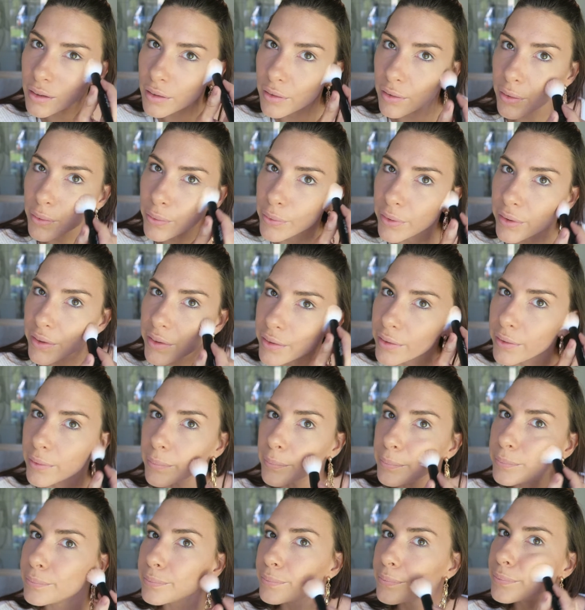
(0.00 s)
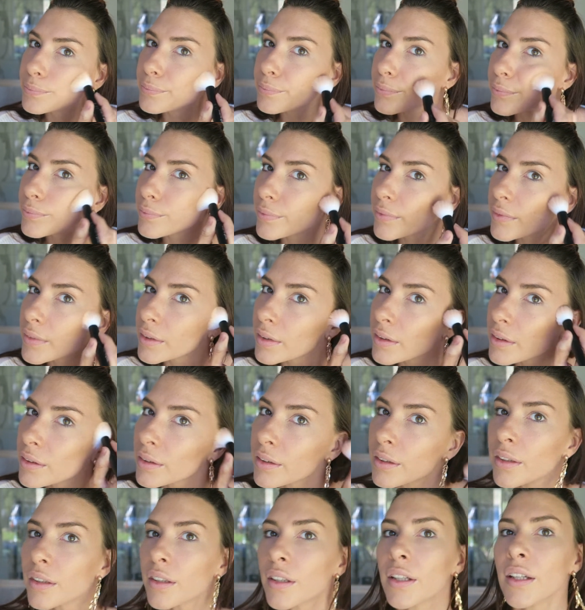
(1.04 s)
awesome.
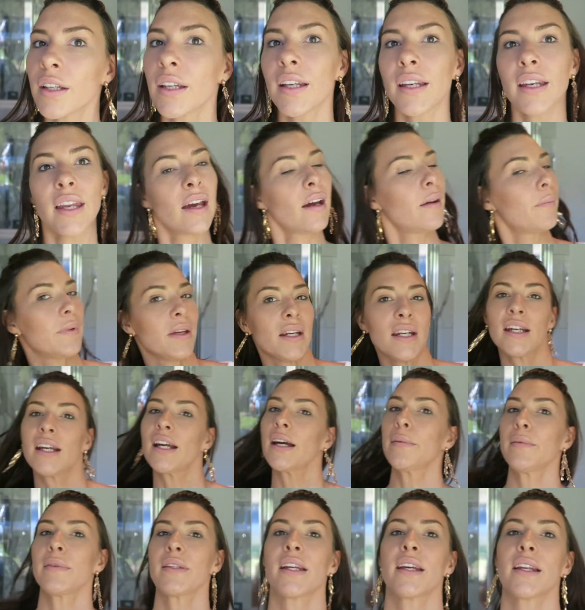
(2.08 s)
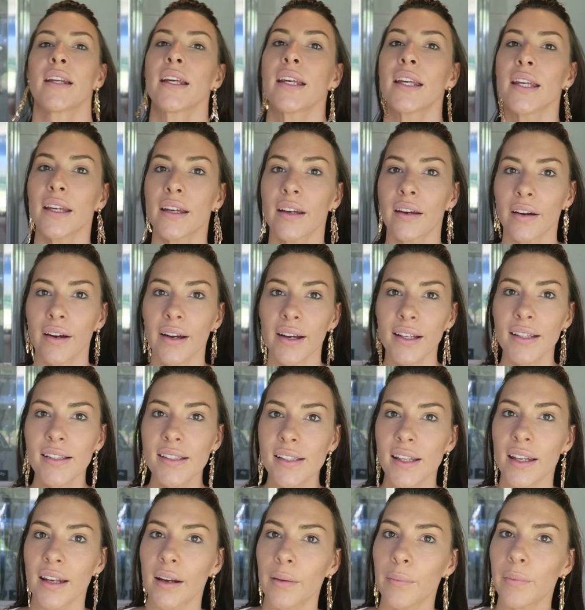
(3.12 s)
Now I'm going to come down here, guys,
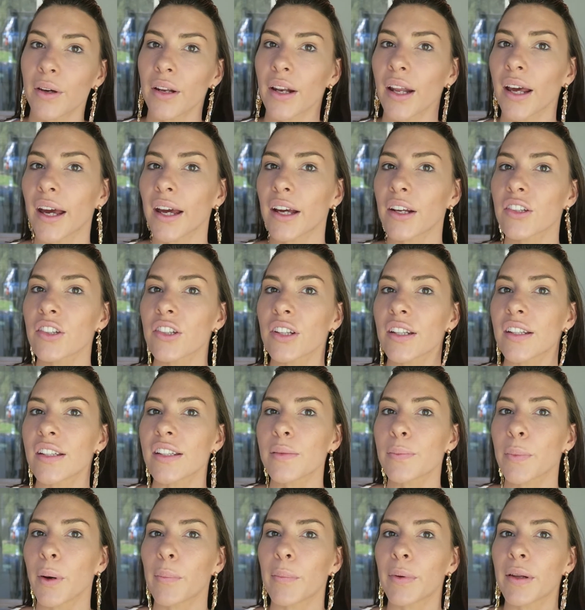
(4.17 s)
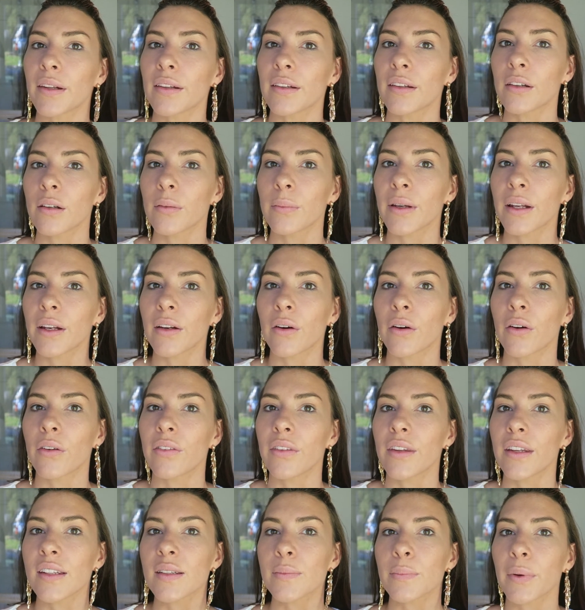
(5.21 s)
and I'm going to actually just pop a little bit on
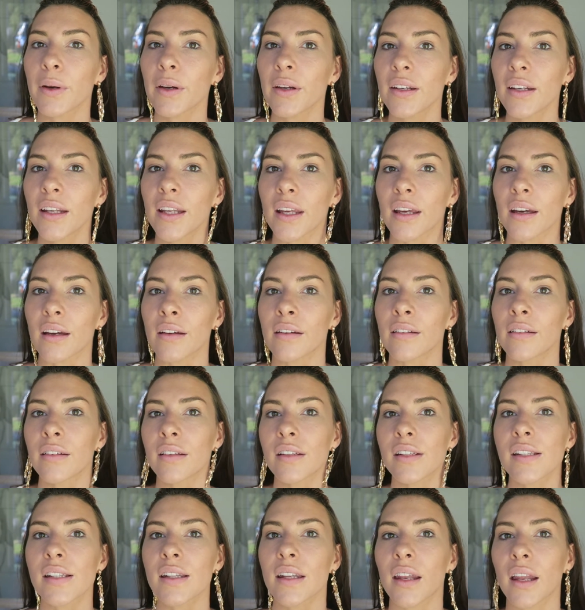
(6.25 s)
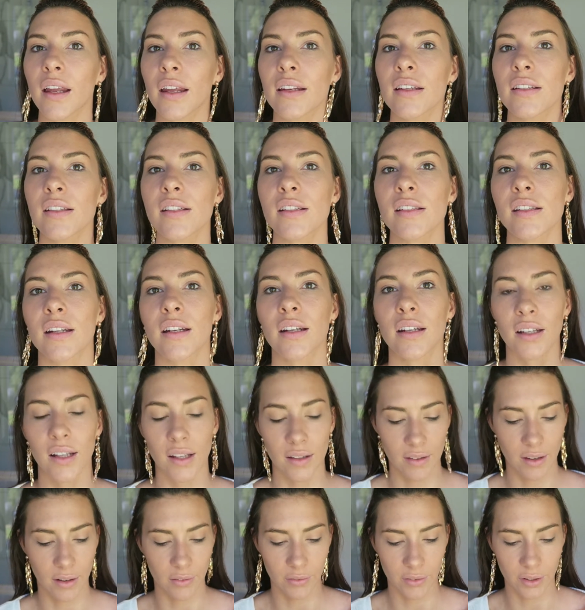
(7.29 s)
this bone here. So that's just going to get
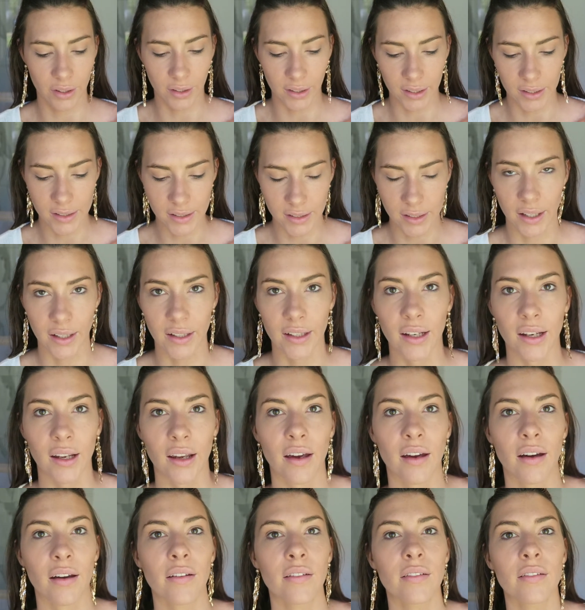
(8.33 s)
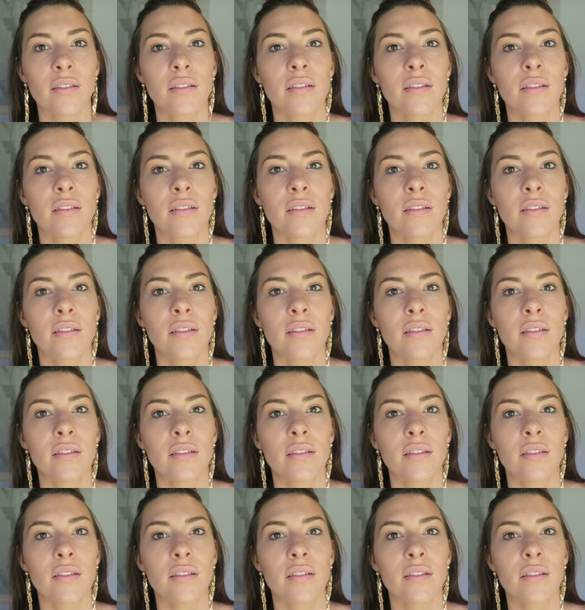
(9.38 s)
that really standing out.